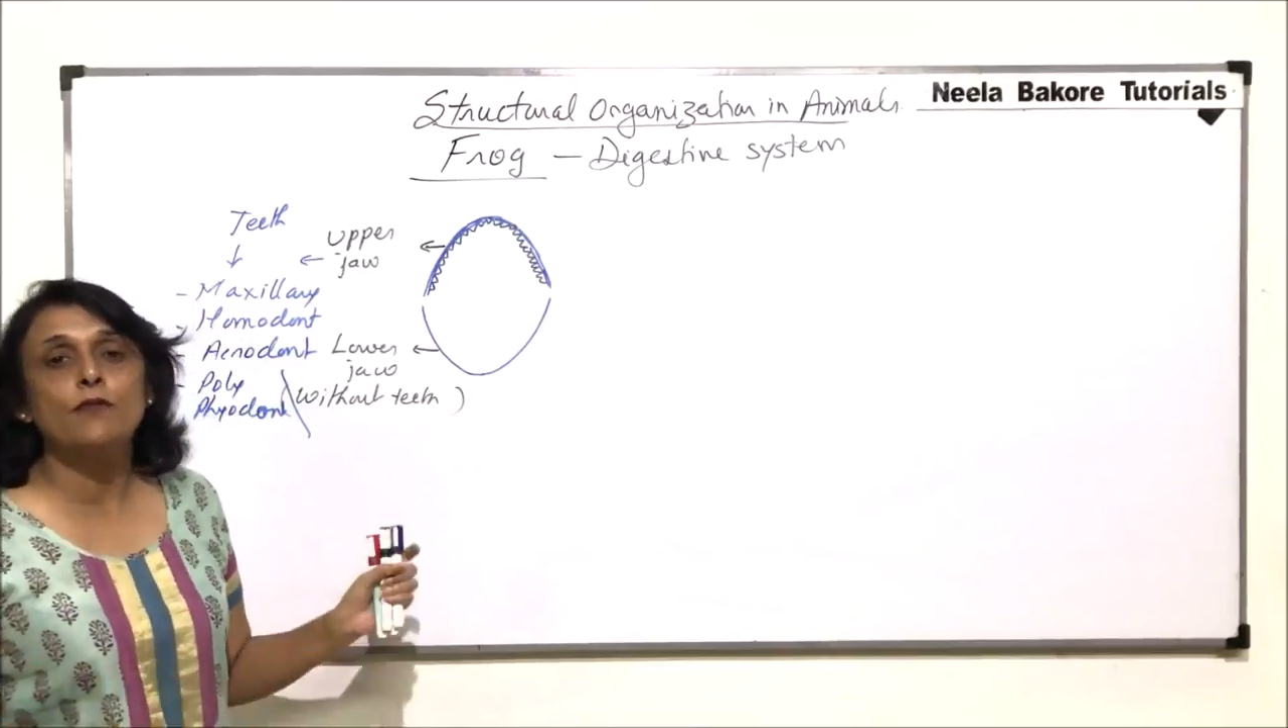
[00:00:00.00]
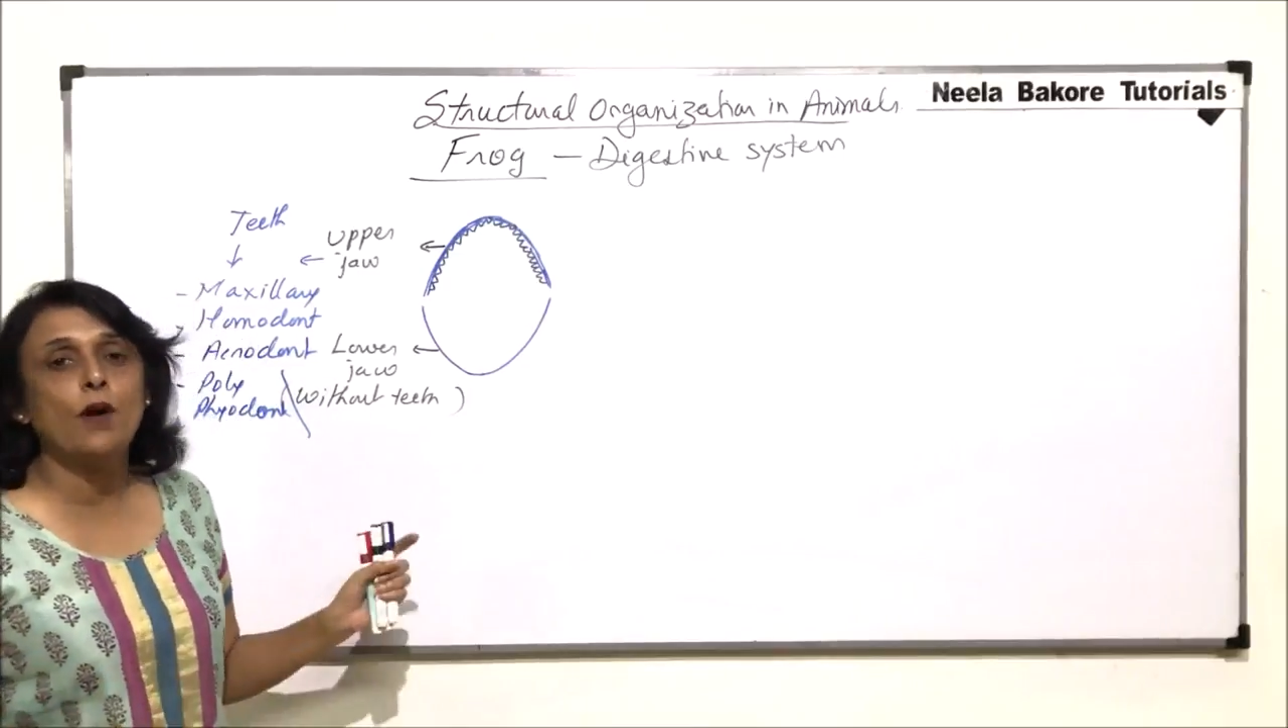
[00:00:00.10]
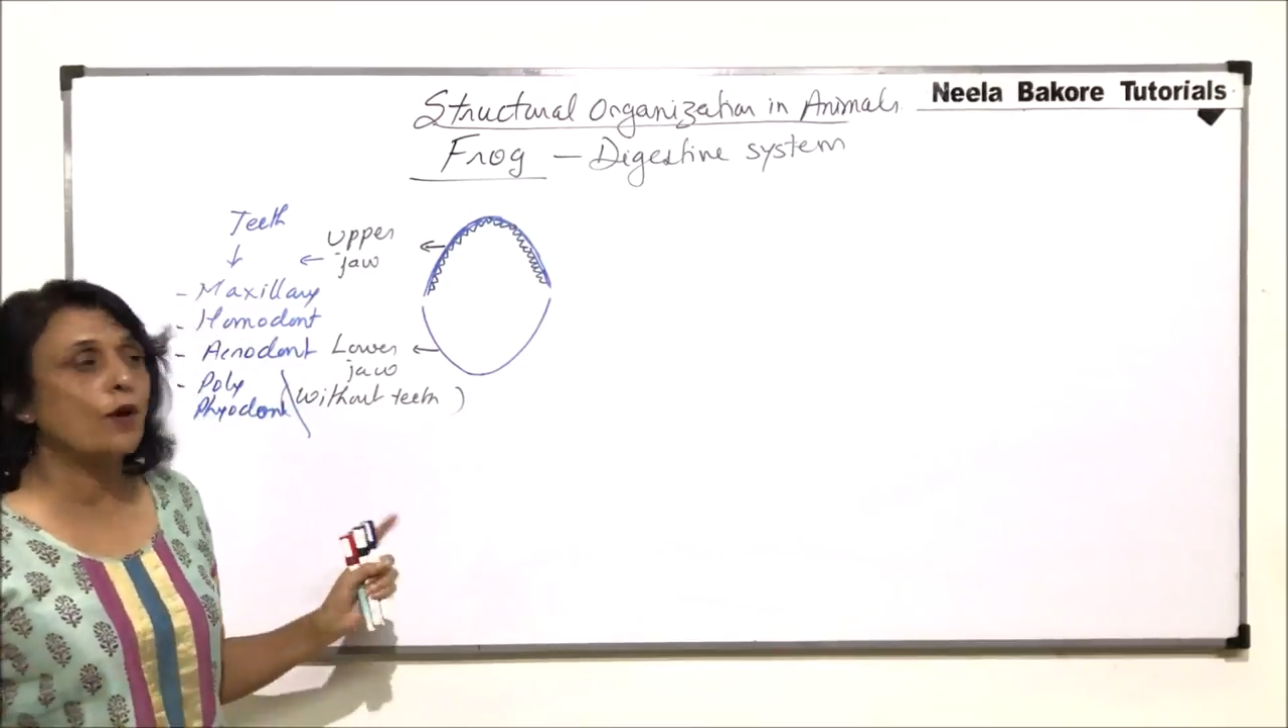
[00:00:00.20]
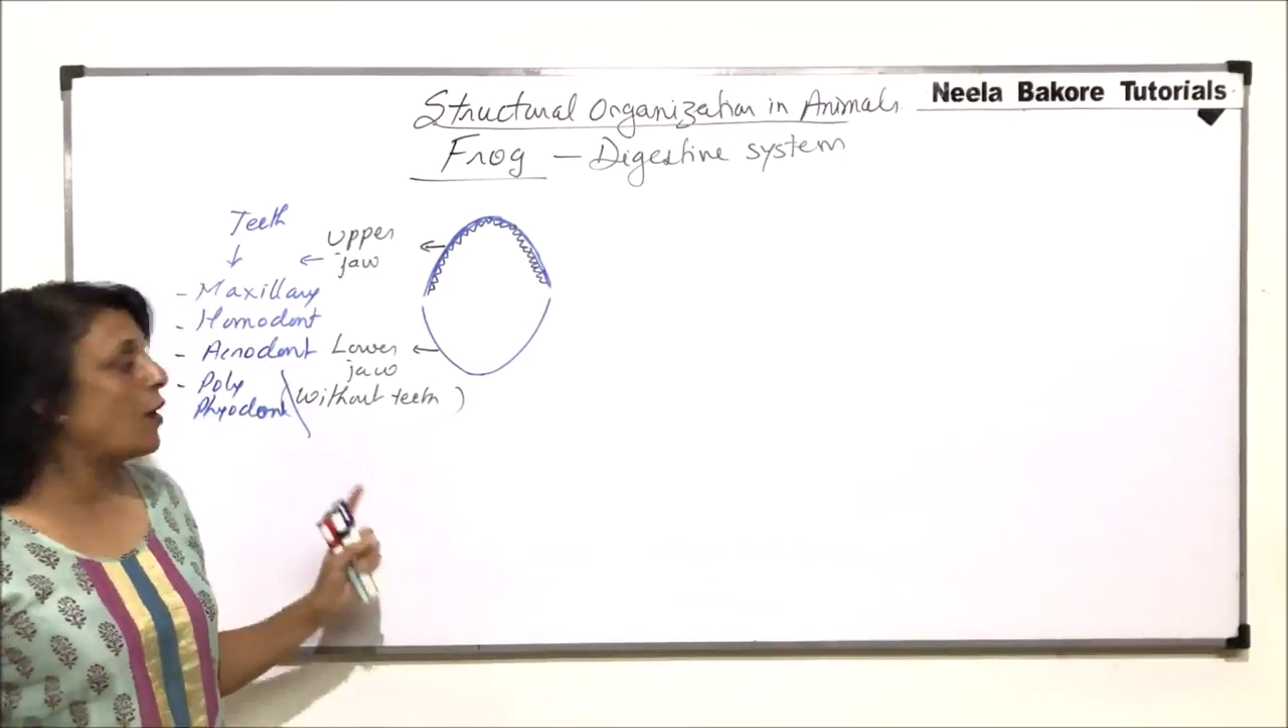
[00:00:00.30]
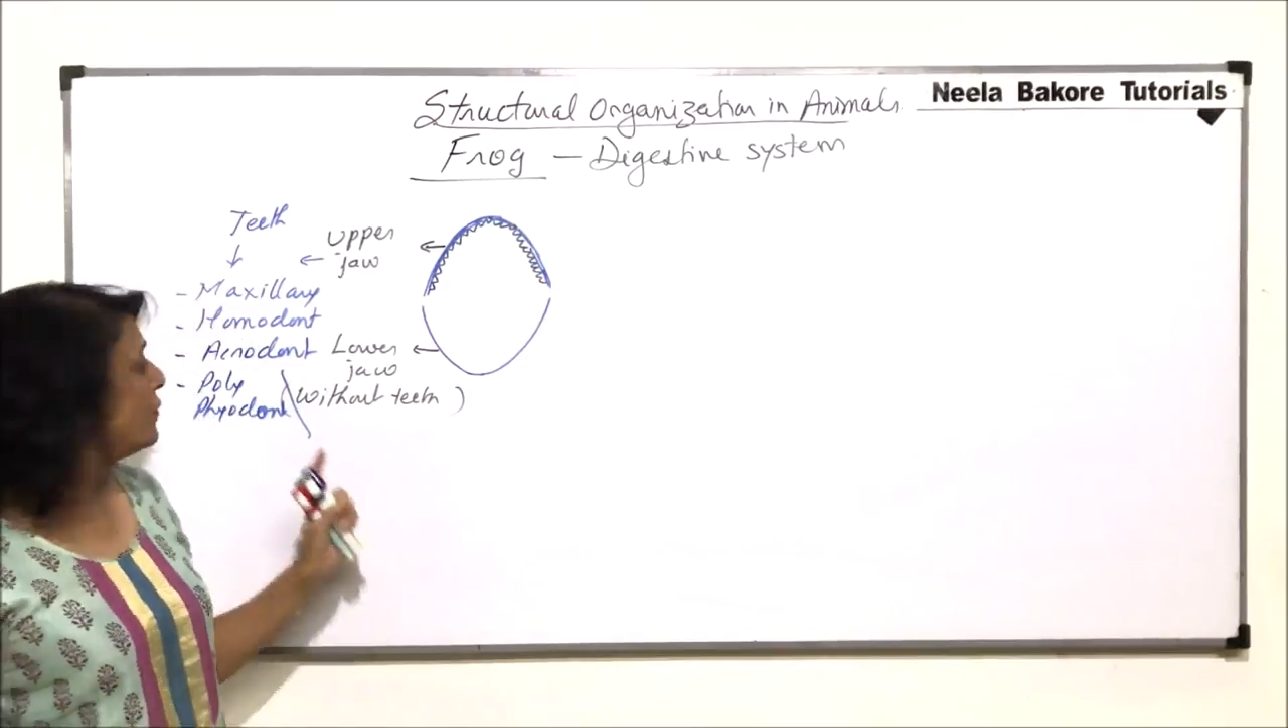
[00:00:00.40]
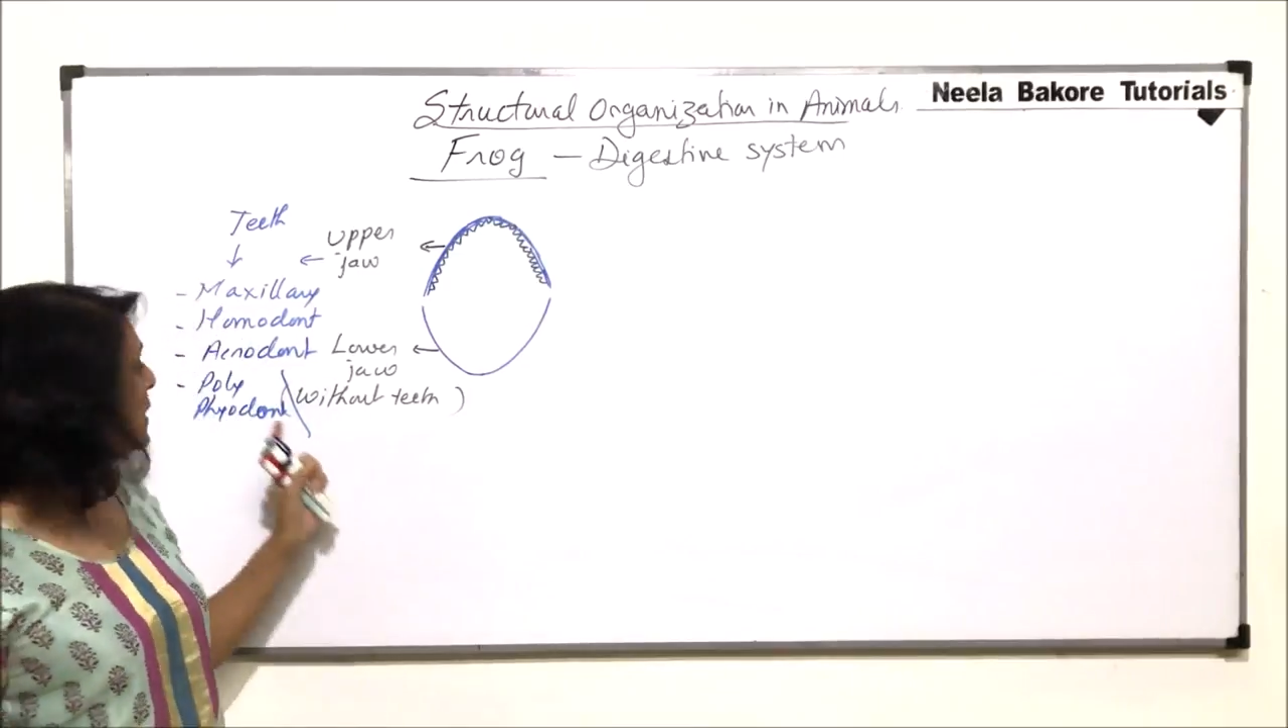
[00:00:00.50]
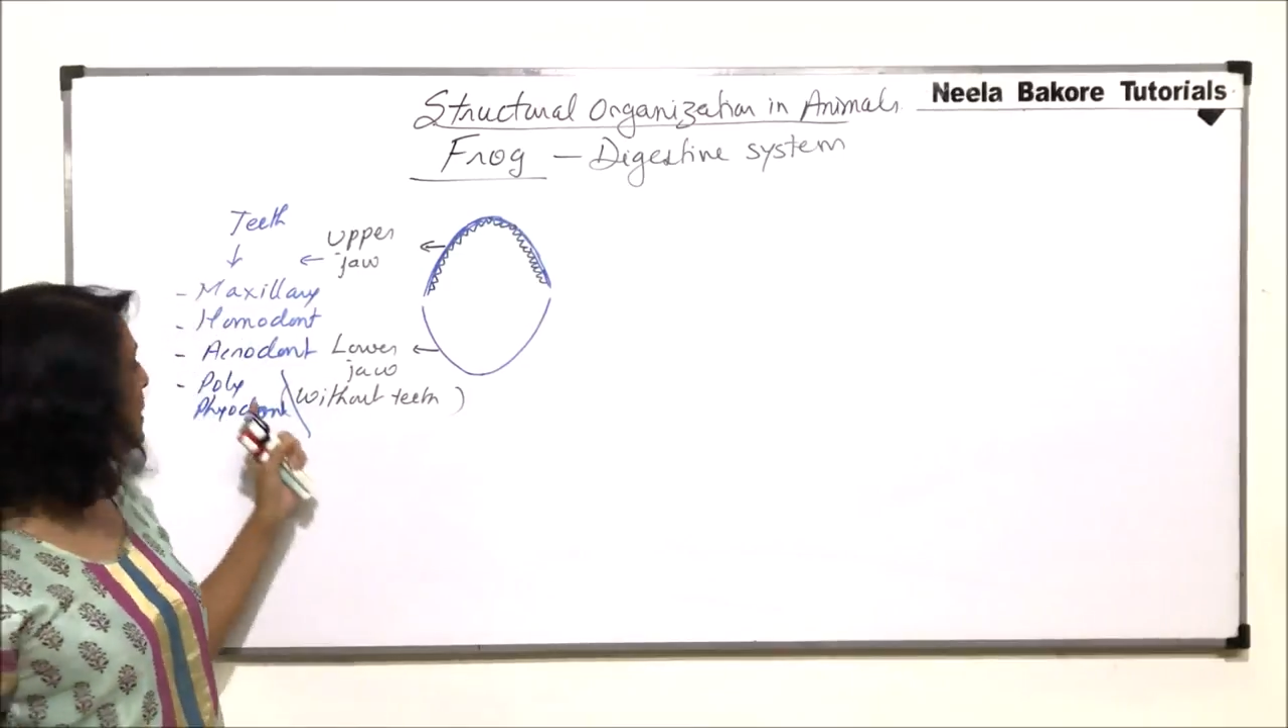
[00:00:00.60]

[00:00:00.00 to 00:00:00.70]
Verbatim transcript: fall off.